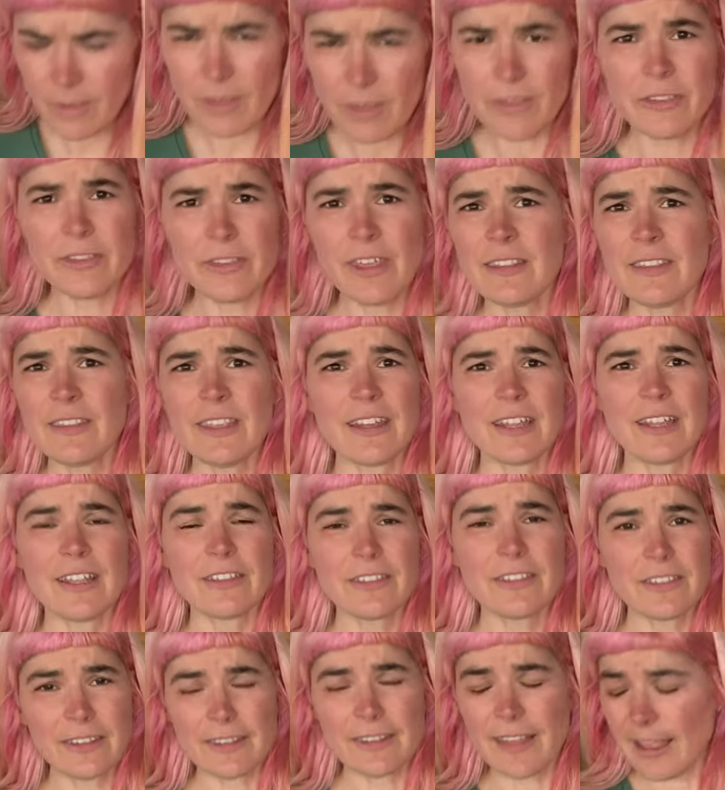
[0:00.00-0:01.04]
So that's it.
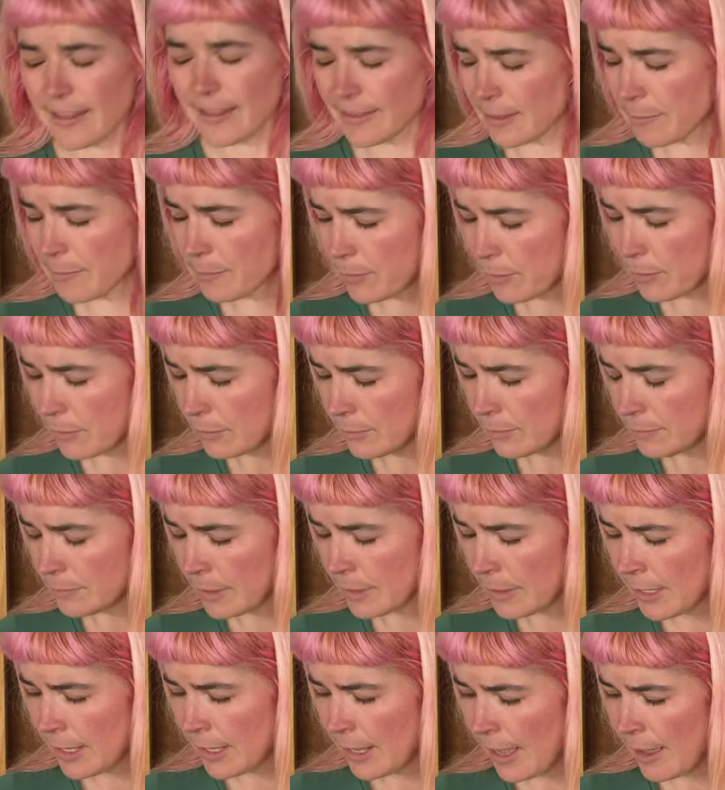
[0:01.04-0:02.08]
It's that simple.
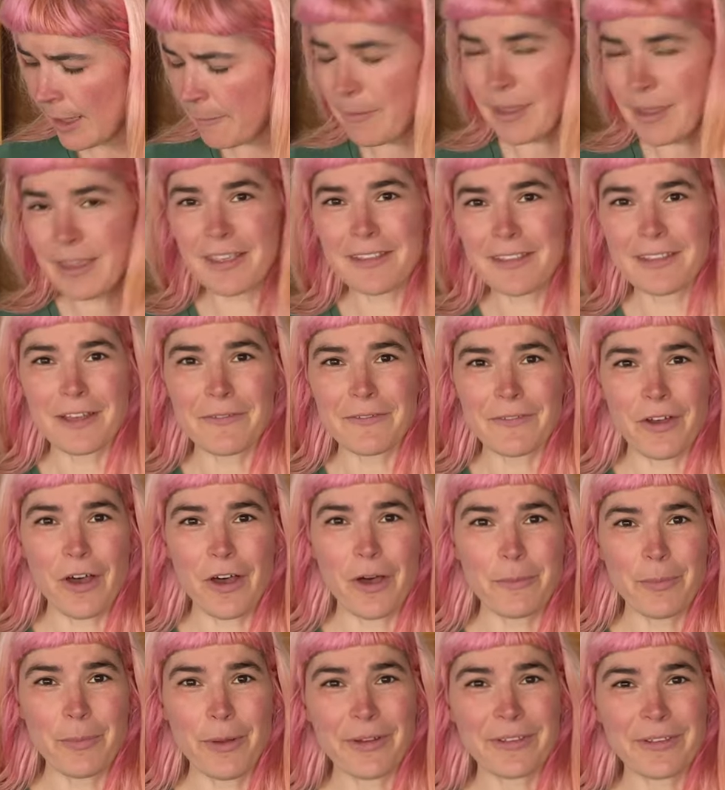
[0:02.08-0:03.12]
Um, make yourself a
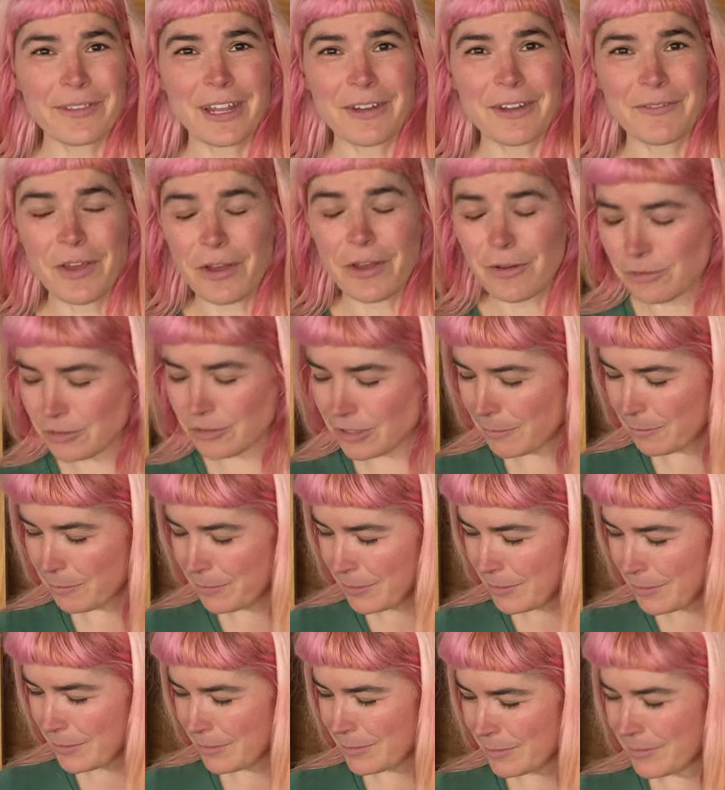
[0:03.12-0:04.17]
hot box out of old
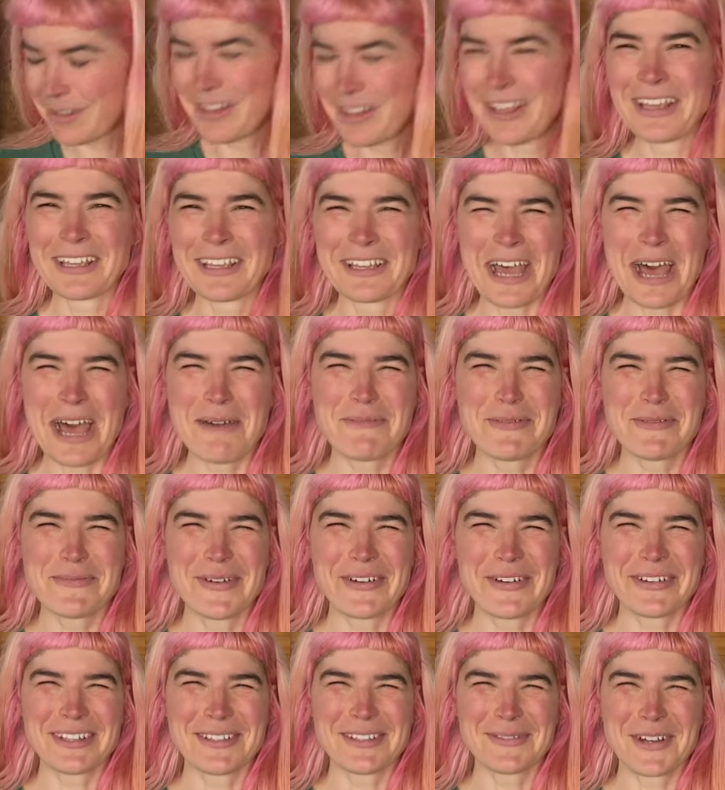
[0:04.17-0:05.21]
jumpers and cardboard
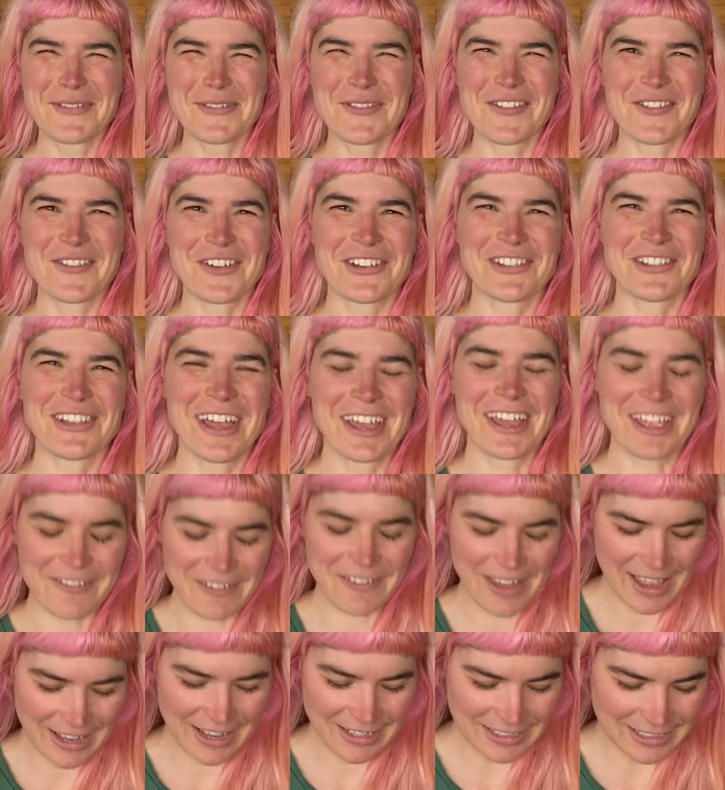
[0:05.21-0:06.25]
boxes, whatever you've got lying
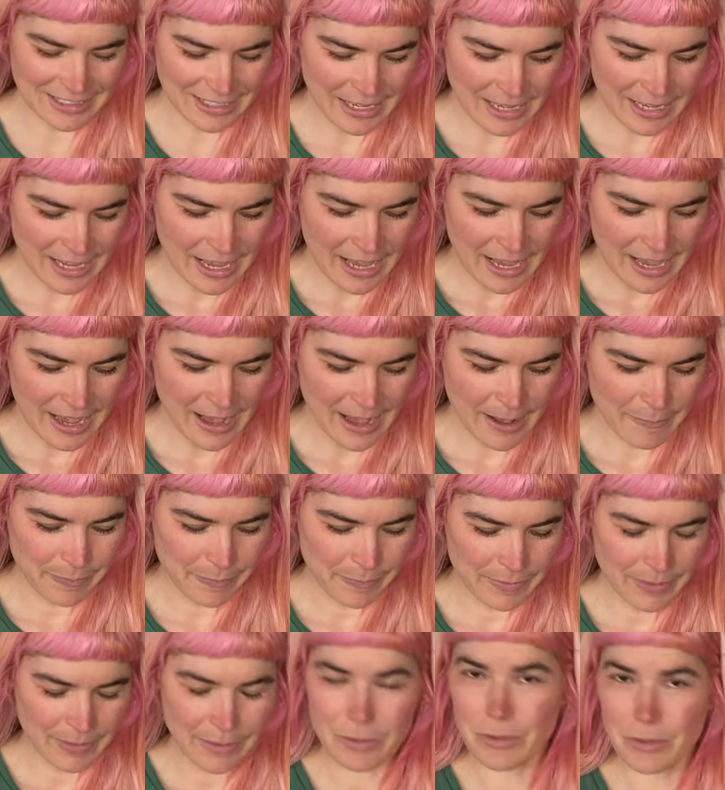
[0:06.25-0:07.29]
around.
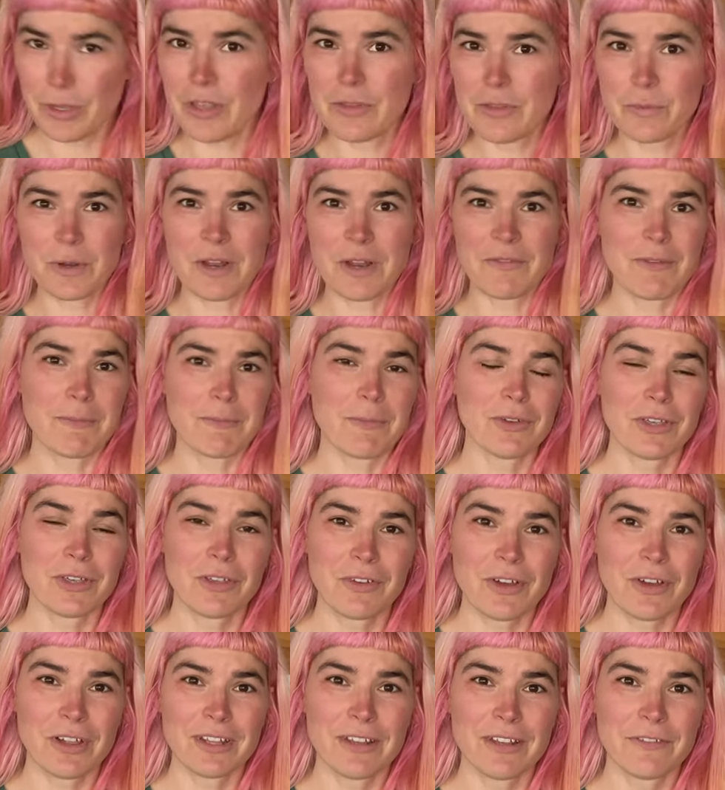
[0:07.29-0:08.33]
Um, use whatever milk
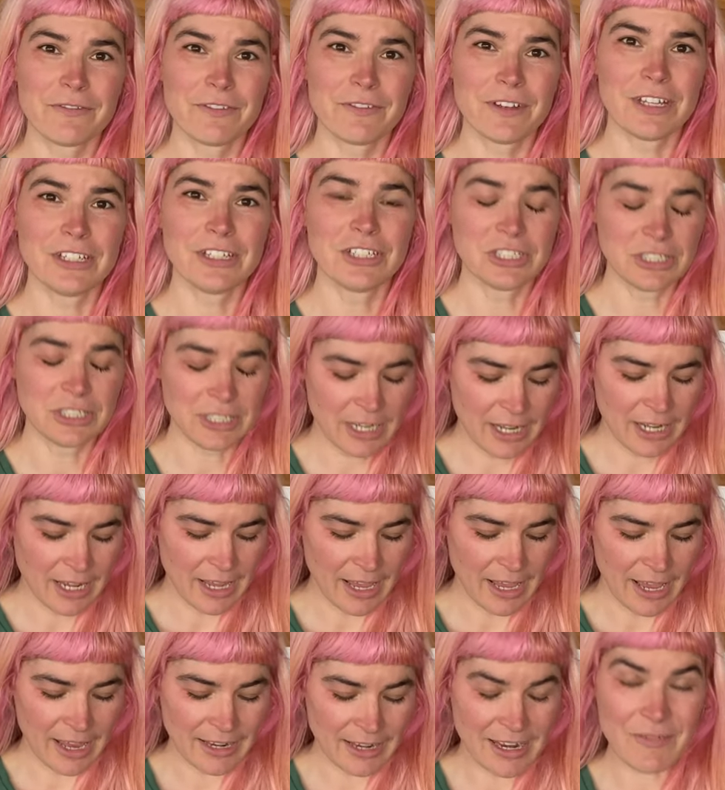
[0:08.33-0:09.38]
you've got in your fridge
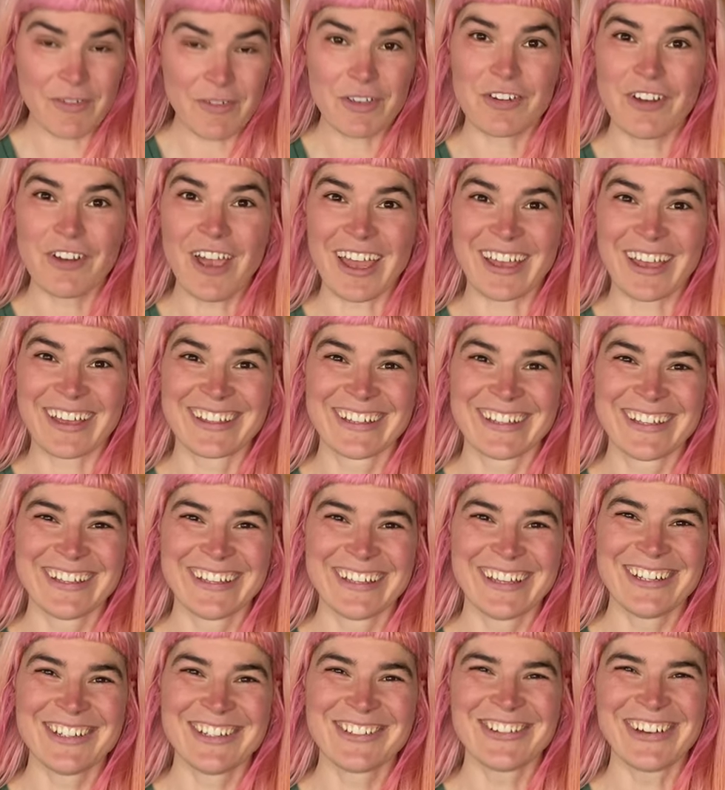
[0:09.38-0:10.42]
and have a crack.
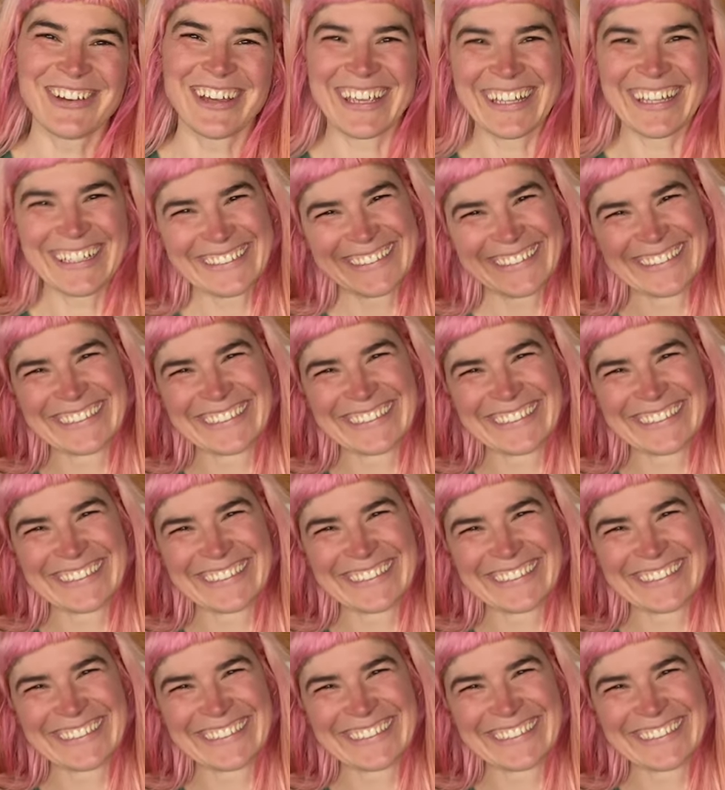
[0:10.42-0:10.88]
Enjoy.